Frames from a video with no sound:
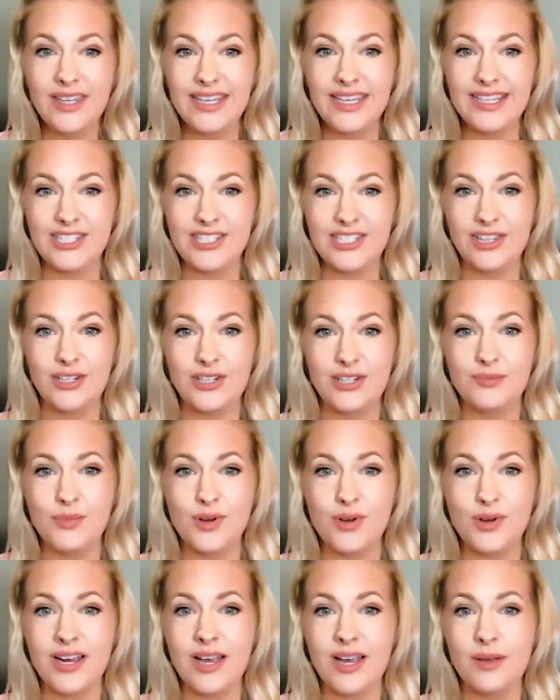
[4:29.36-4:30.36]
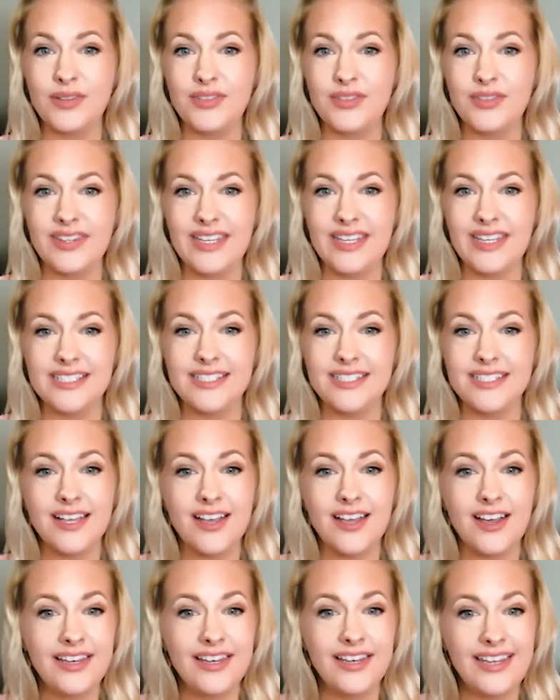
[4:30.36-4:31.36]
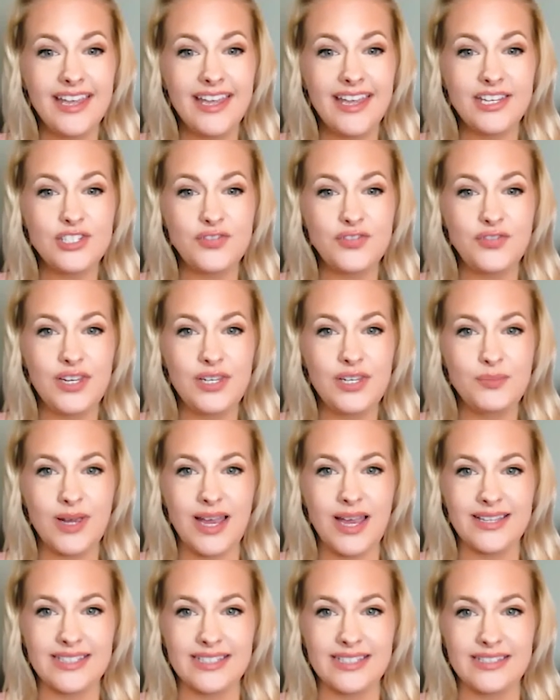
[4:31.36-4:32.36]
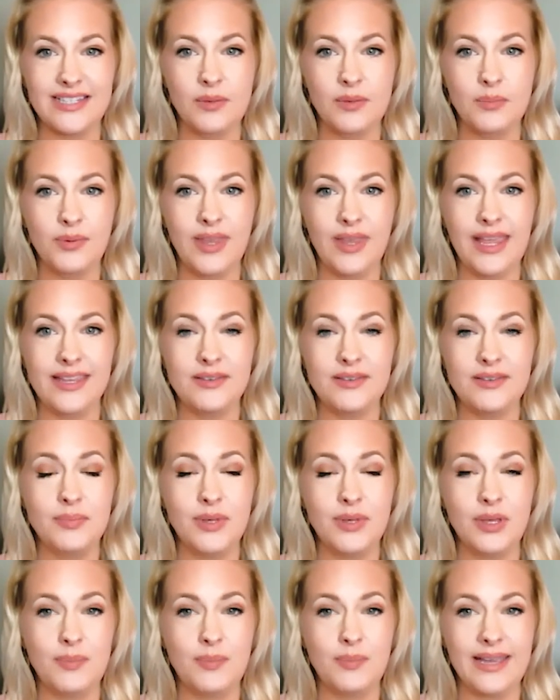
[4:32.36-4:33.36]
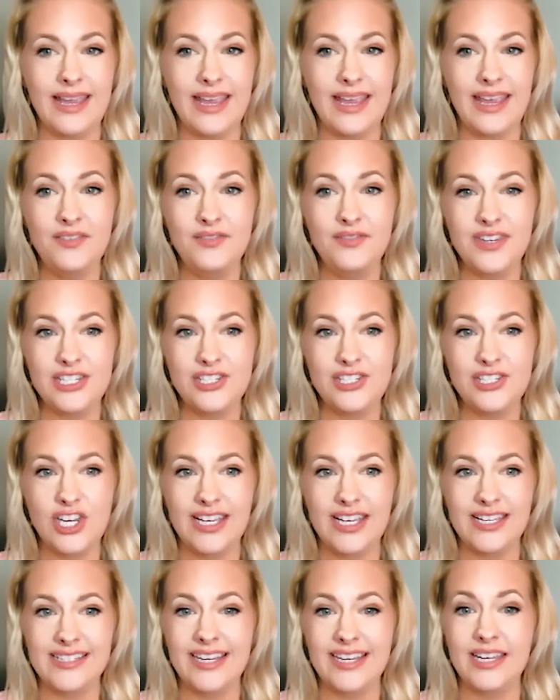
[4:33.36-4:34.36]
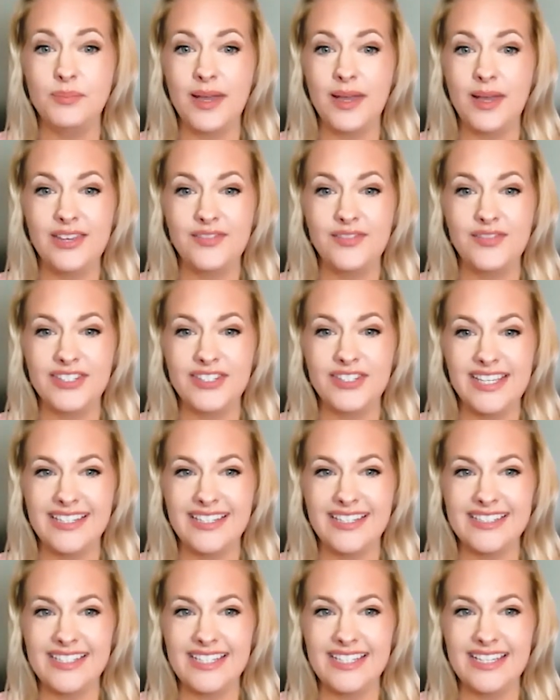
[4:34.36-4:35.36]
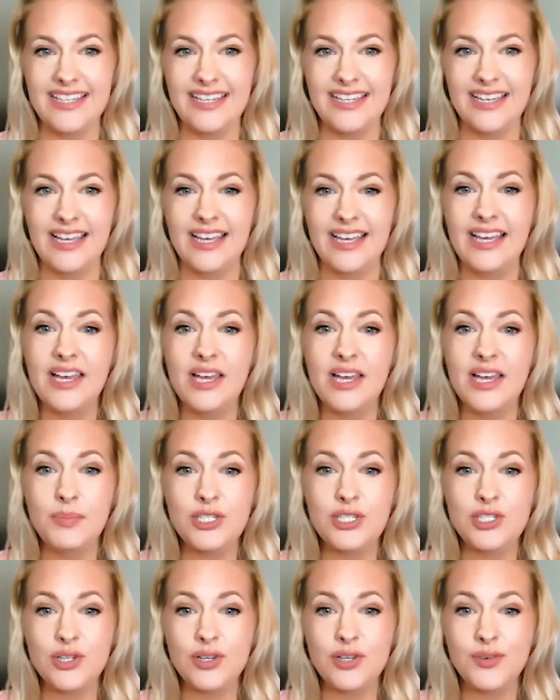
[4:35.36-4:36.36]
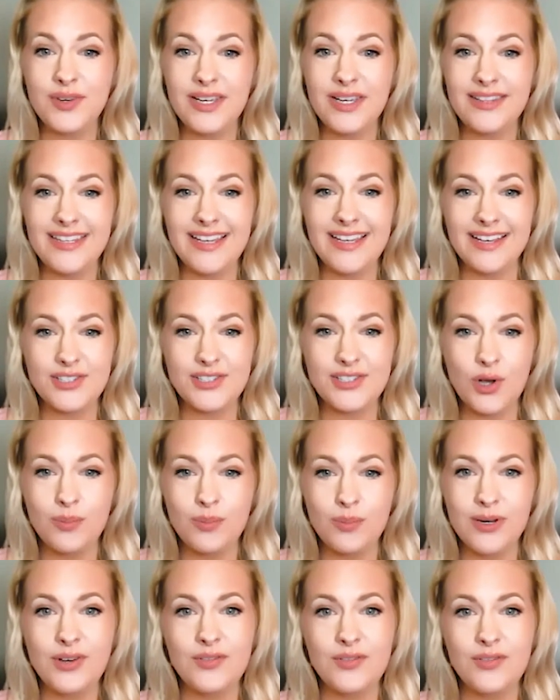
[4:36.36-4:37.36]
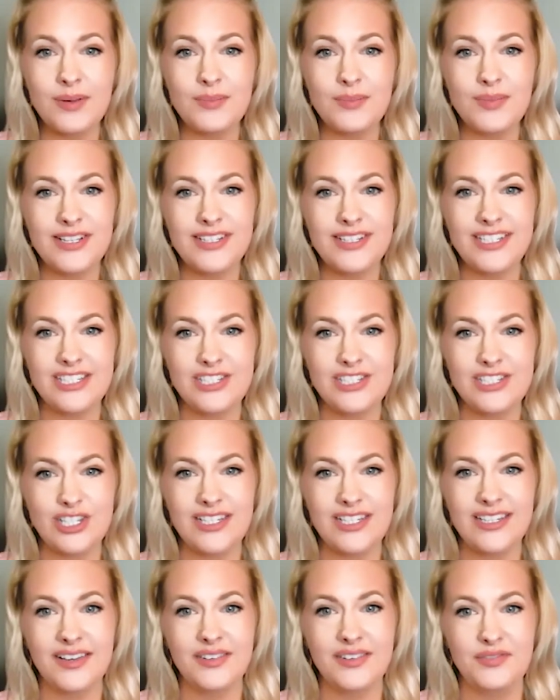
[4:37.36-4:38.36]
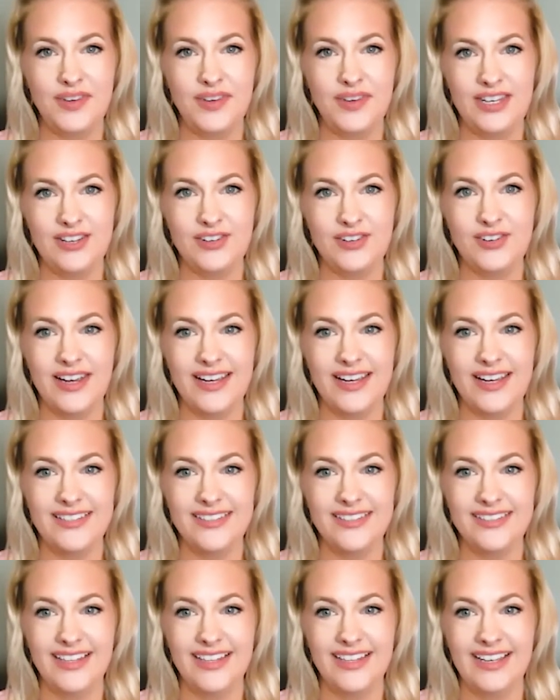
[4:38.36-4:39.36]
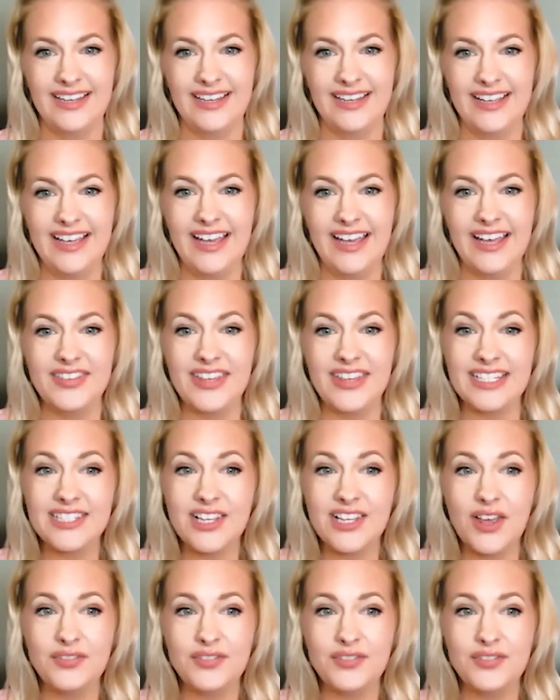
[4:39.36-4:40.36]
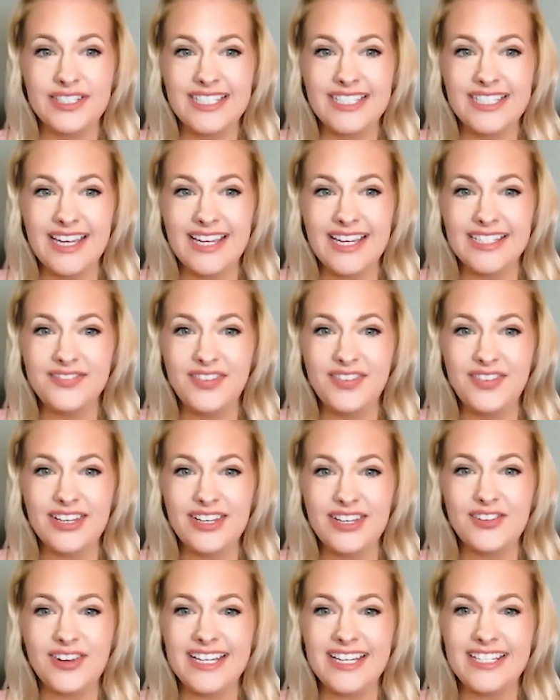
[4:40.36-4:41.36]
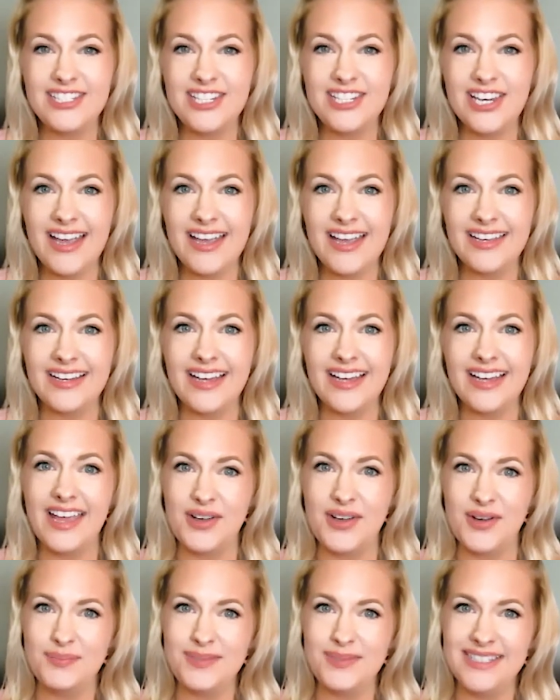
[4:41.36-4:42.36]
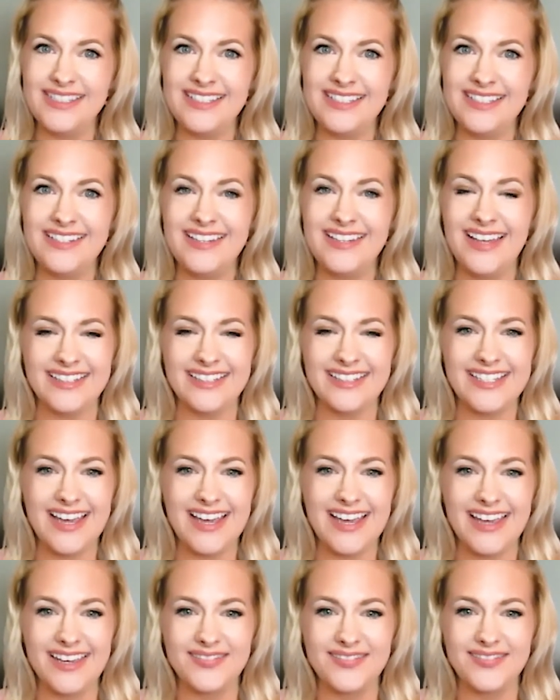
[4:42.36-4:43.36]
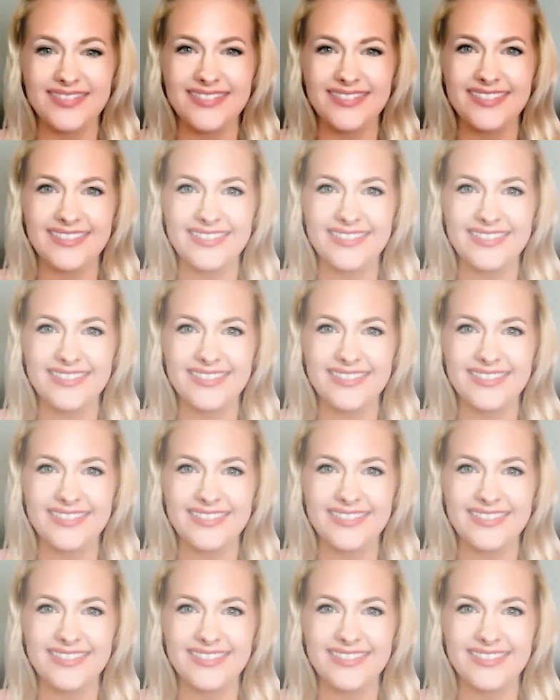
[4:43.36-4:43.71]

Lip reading: like to learn more about the latest cutting-edge feed processing plant built by Aviagen in Pikeville, Tennessee, be sure to read the October-November edition of Feed and Grain. That's all for today's Feed and Grain Chat. I hope to see you next time.